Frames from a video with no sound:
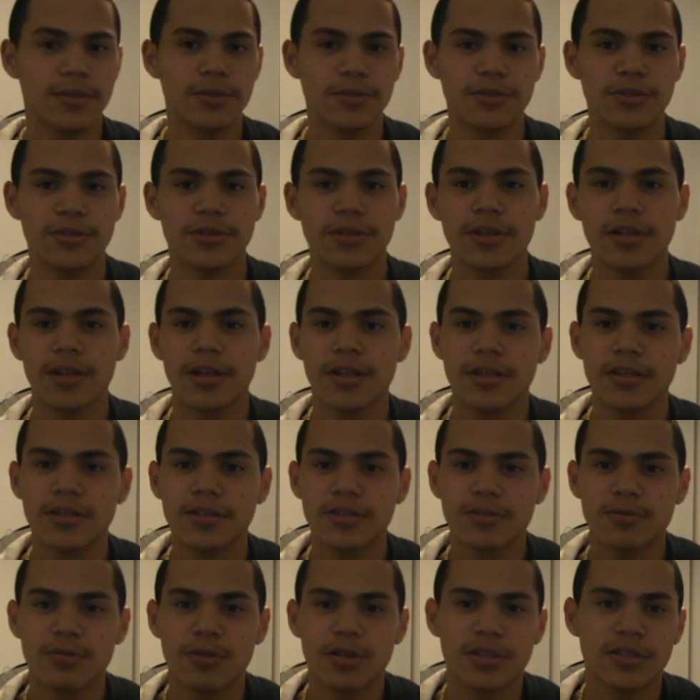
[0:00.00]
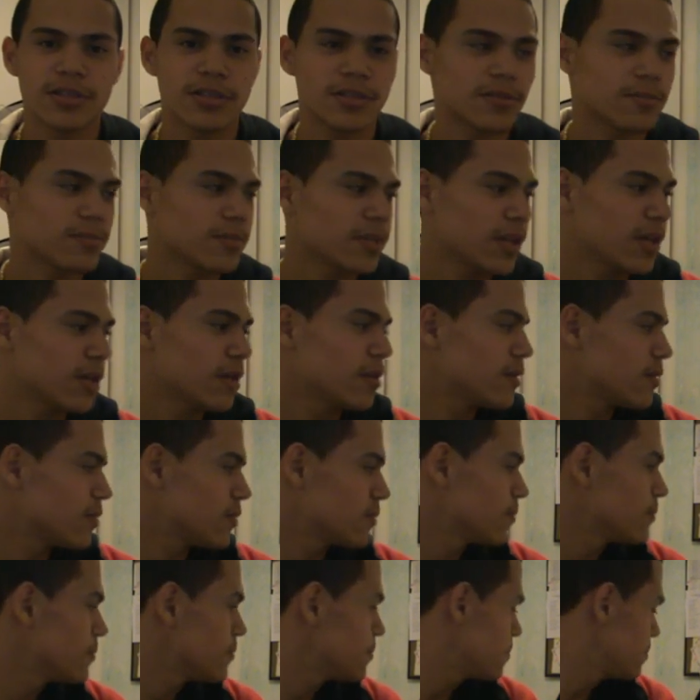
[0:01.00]
you should, unless you want some like.
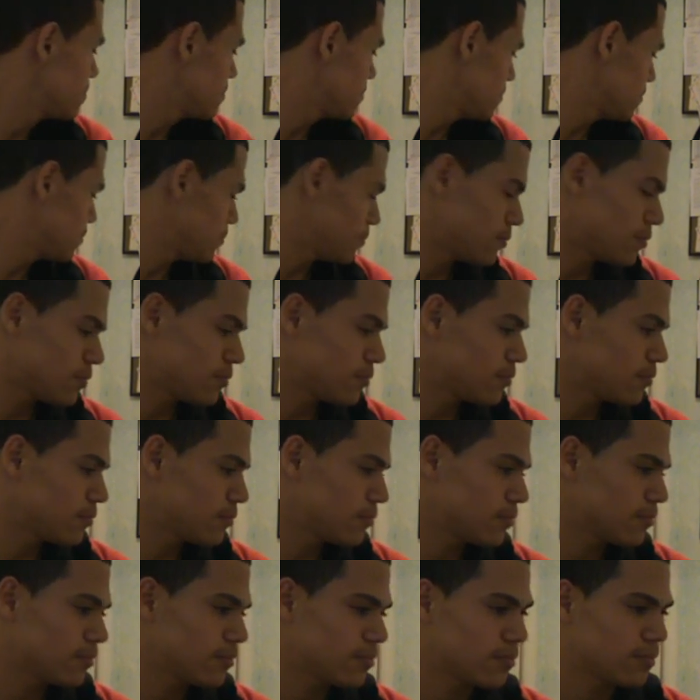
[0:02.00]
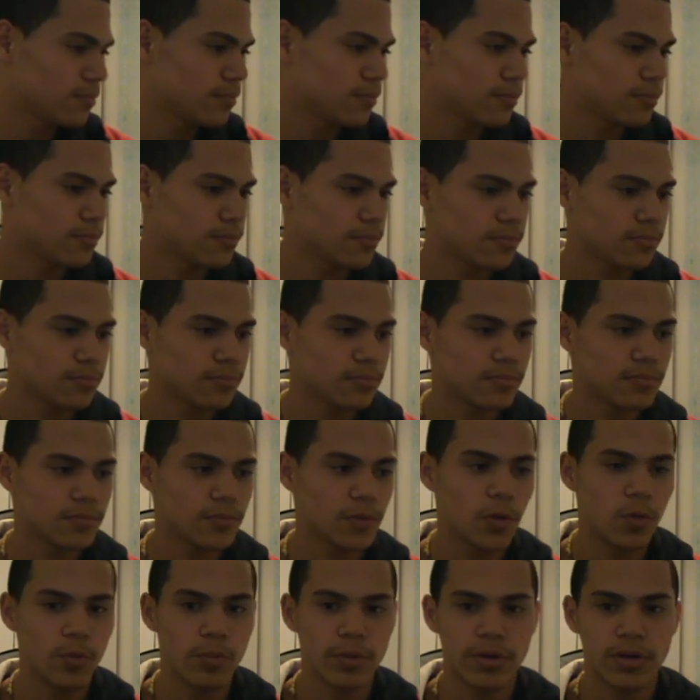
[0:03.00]
My chest, my chest. Oh
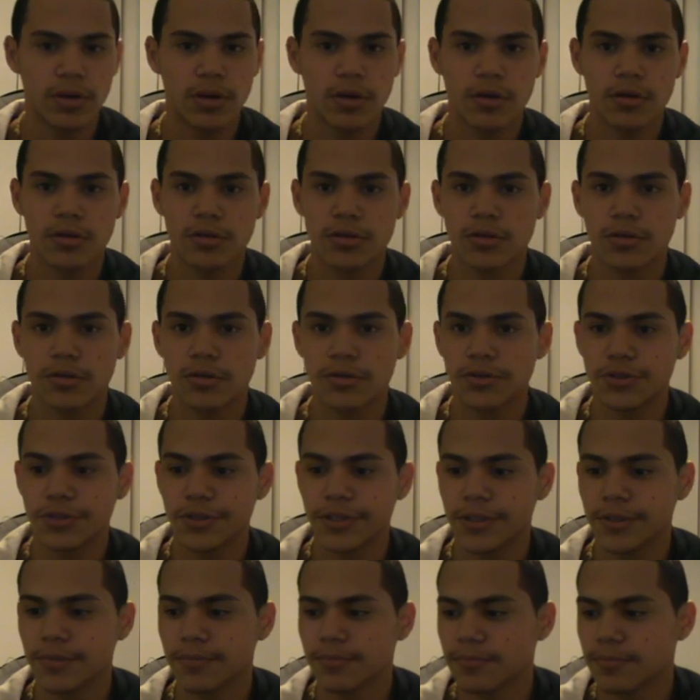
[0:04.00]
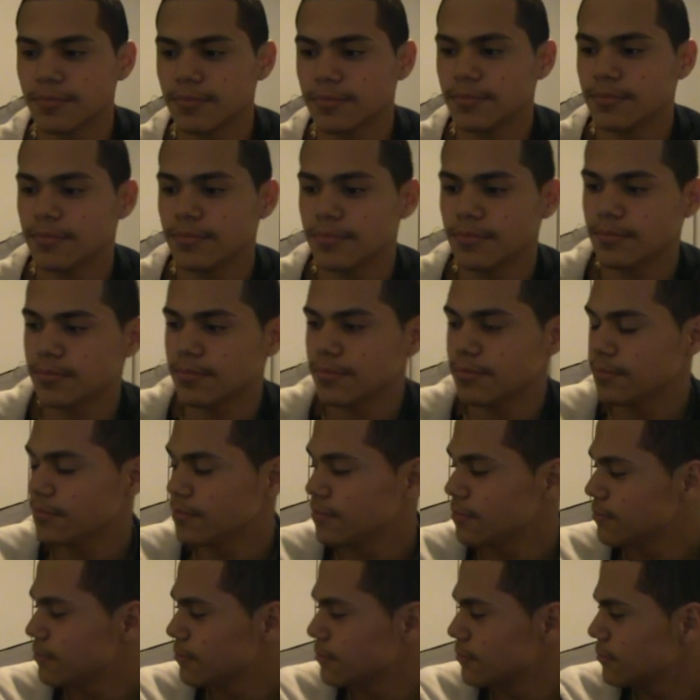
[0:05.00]
god. Open heart I'm gonna leave.
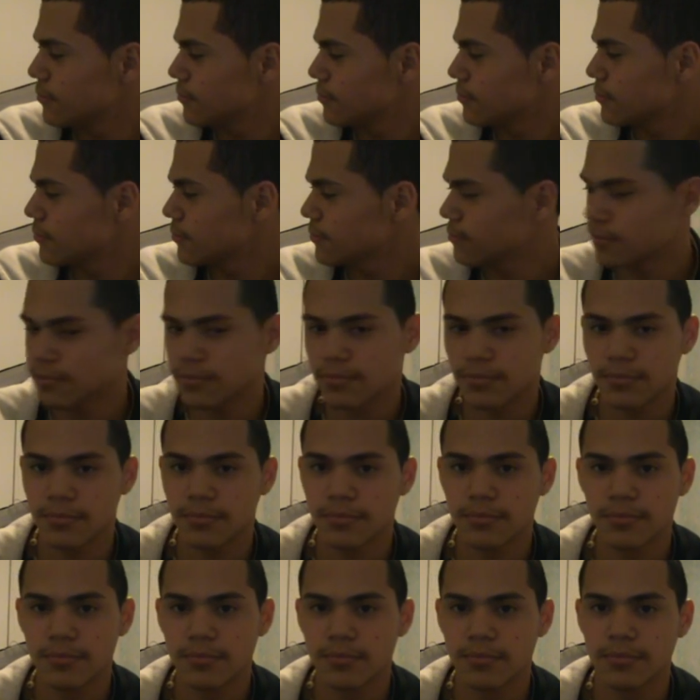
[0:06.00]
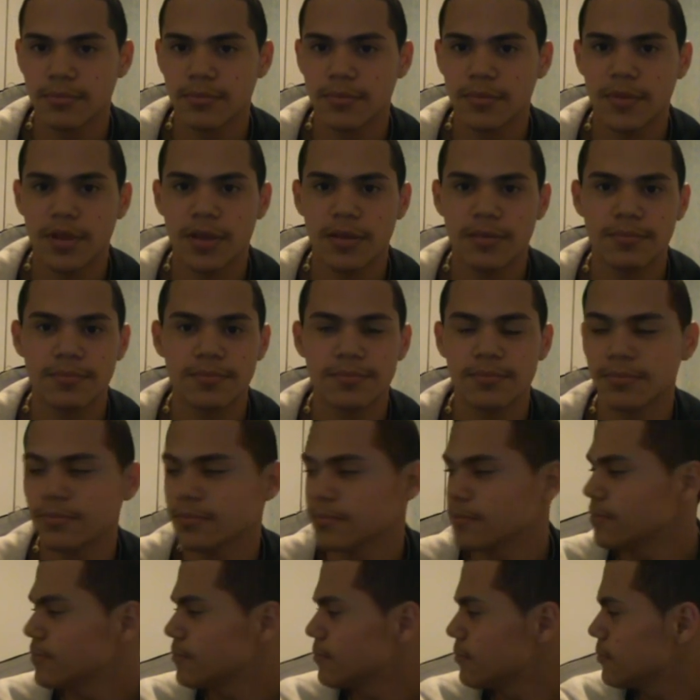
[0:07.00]
Oh god.
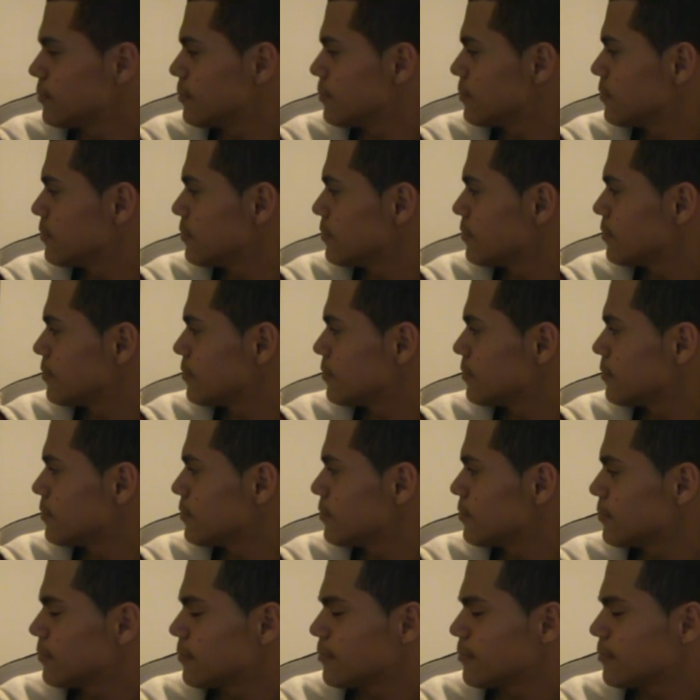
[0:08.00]
Bye.